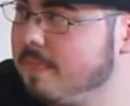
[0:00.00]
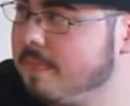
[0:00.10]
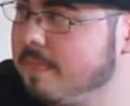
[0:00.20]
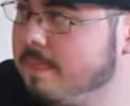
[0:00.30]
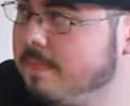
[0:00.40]

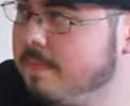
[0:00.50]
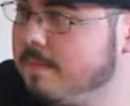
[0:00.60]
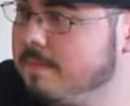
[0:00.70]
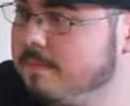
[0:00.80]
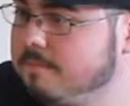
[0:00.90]

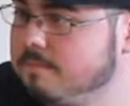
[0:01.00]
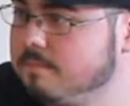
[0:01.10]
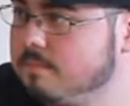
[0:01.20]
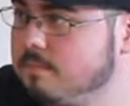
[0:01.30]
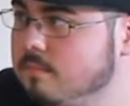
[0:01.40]

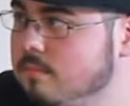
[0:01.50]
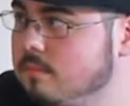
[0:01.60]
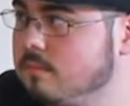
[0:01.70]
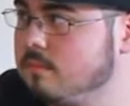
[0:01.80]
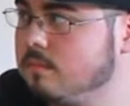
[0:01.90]

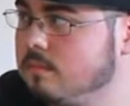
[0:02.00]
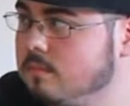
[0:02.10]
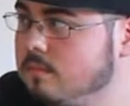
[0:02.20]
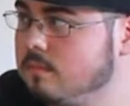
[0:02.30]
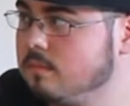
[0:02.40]

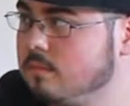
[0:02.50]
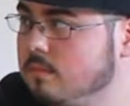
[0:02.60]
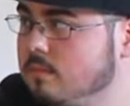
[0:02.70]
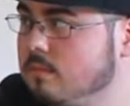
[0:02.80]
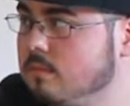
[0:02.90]

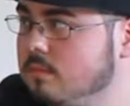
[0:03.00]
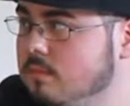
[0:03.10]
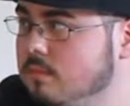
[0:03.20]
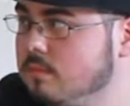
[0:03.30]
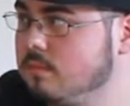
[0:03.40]

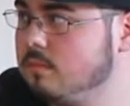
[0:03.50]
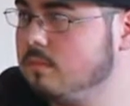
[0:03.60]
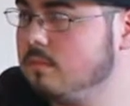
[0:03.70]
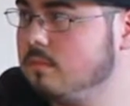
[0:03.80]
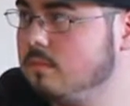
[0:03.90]

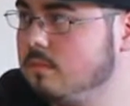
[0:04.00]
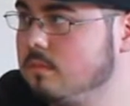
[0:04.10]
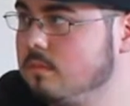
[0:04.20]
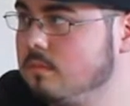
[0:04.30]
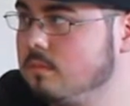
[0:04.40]

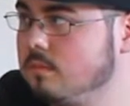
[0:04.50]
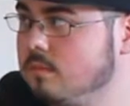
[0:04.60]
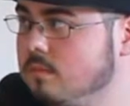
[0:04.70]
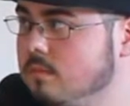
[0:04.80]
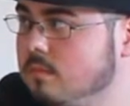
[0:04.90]

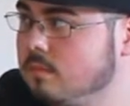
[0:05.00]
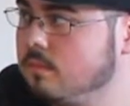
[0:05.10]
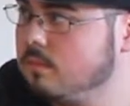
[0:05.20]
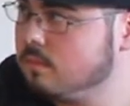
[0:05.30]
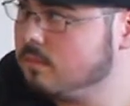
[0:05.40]

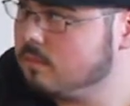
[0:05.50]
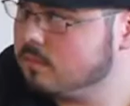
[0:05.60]
[no speech]